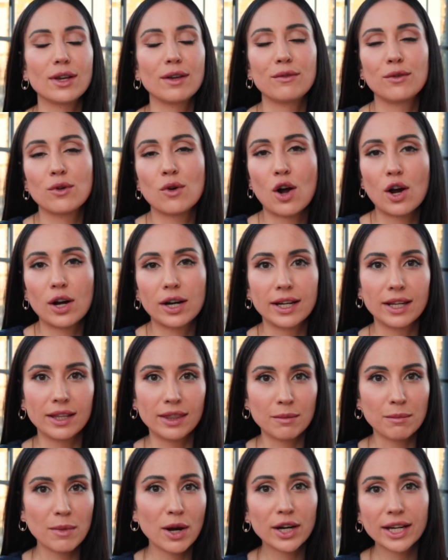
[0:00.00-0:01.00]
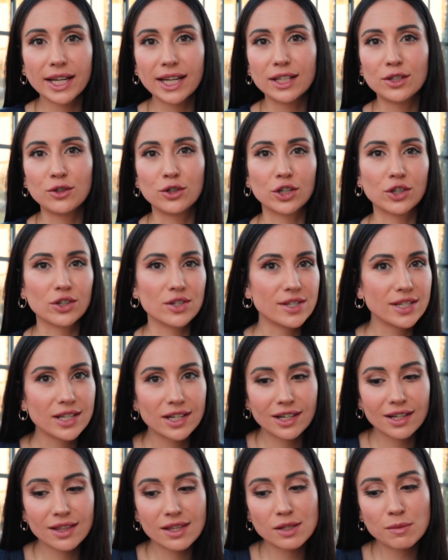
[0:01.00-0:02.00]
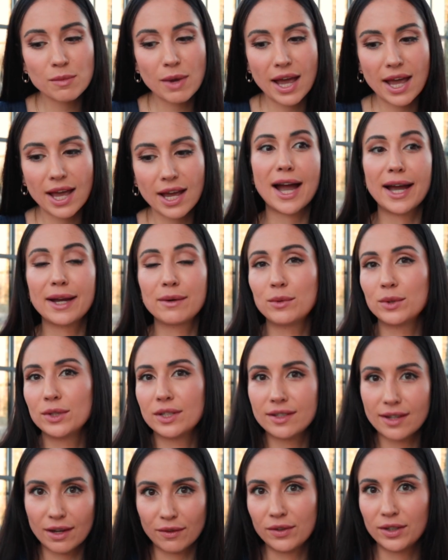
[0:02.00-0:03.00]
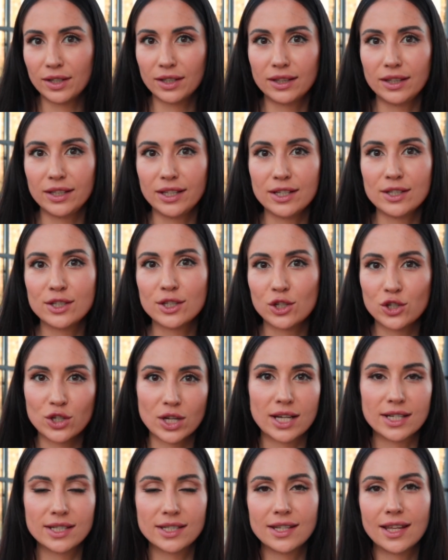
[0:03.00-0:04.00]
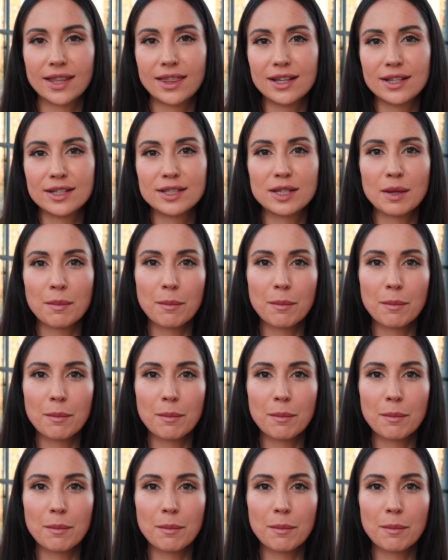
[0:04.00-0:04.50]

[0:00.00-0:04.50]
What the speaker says: if you are in the market, you're considering this bag, I would definitely suggest this